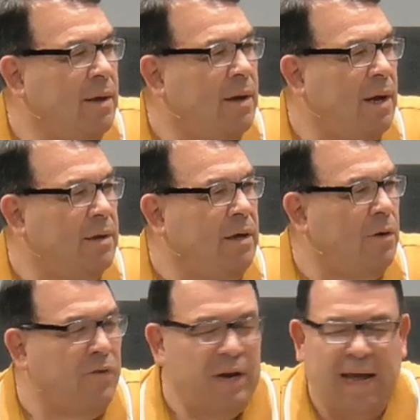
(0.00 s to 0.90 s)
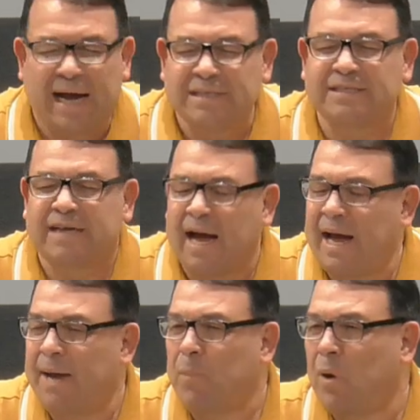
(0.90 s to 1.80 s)
uh, you know, the last
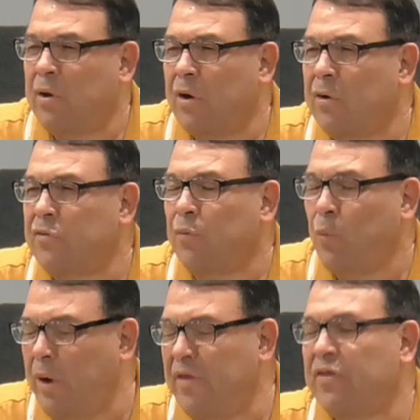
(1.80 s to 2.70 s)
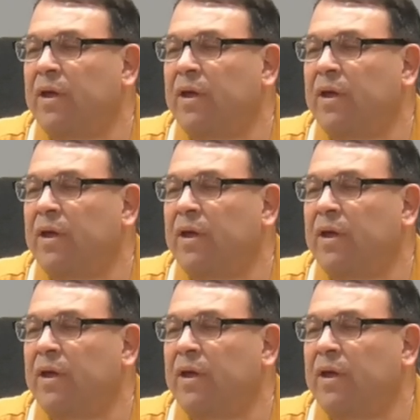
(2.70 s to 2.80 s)
time on earth with